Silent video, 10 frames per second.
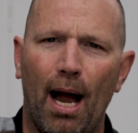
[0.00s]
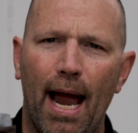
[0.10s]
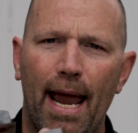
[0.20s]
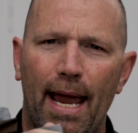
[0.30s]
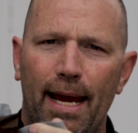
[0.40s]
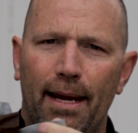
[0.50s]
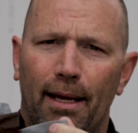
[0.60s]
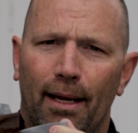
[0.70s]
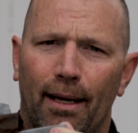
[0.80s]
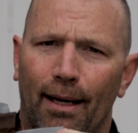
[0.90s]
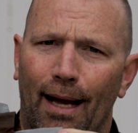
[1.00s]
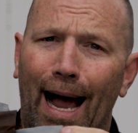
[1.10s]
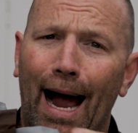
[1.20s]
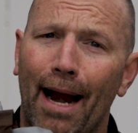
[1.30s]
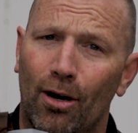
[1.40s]
buy a
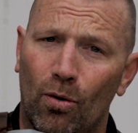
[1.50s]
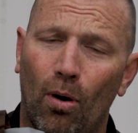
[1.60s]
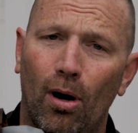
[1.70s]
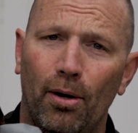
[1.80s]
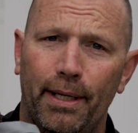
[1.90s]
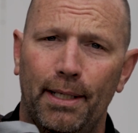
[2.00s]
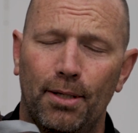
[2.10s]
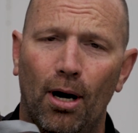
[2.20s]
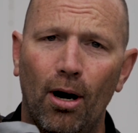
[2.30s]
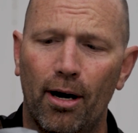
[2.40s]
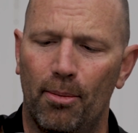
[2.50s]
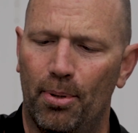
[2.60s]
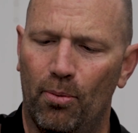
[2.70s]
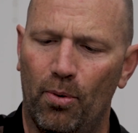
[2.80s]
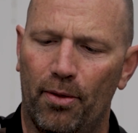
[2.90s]
higher quality
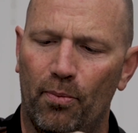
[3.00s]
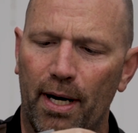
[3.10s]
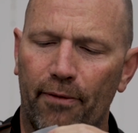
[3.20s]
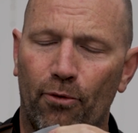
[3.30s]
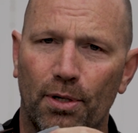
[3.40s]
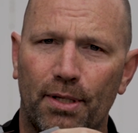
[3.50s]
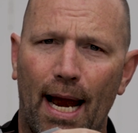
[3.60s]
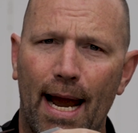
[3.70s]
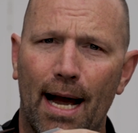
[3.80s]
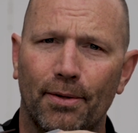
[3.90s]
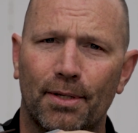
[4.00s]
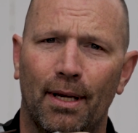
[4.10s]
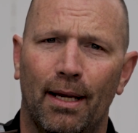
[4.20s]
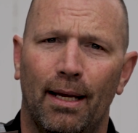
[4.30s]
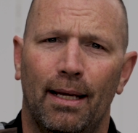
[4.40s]
tarp with reinforced
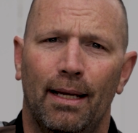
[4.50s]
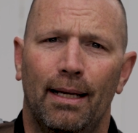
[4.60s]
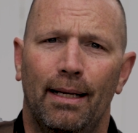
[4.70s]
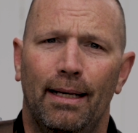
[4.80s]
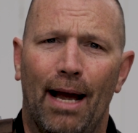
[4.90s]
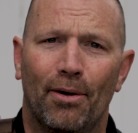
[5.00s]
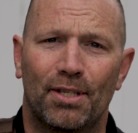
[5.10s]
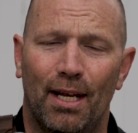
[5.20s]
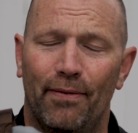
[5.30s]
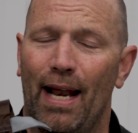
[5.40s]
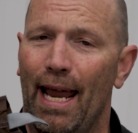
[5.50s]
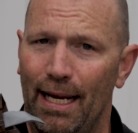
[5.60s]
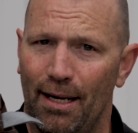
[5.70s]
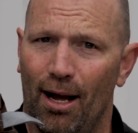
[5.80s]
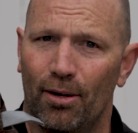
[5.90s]
tie-outs. Now, instead of an
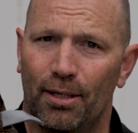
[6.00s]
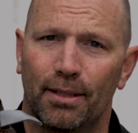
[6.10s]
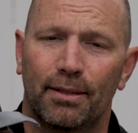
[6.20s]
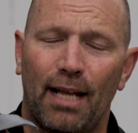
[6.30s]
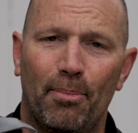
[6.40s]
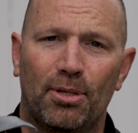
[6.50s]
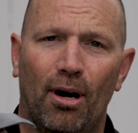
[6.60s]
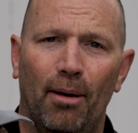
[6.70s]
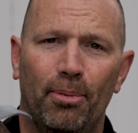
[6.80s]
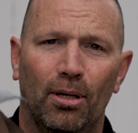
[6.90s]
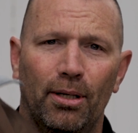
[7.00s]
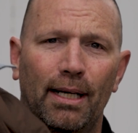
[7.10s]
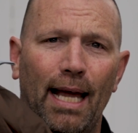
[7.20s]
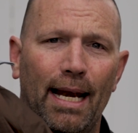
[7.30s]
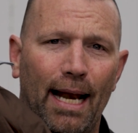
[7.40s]
$8 type of tarp, you're
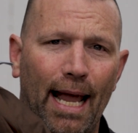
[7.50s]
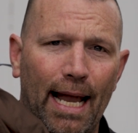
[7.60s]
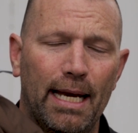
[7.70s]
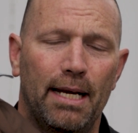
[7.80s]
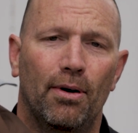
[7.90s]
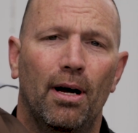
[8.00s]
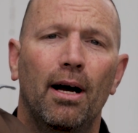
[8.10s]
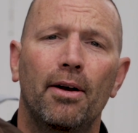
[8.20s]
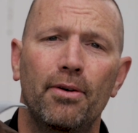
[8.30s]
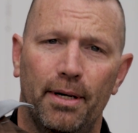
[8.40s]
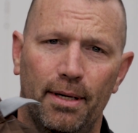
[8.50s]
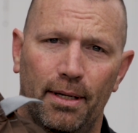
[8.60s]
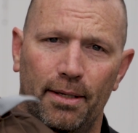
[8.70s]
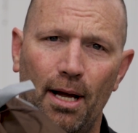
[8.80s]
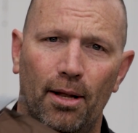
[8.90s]
looking at an $80 to
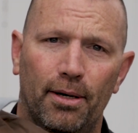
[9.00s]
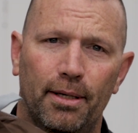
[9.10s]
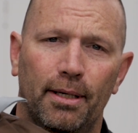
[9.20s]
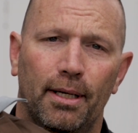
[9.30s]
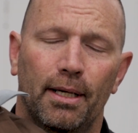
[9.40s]
$100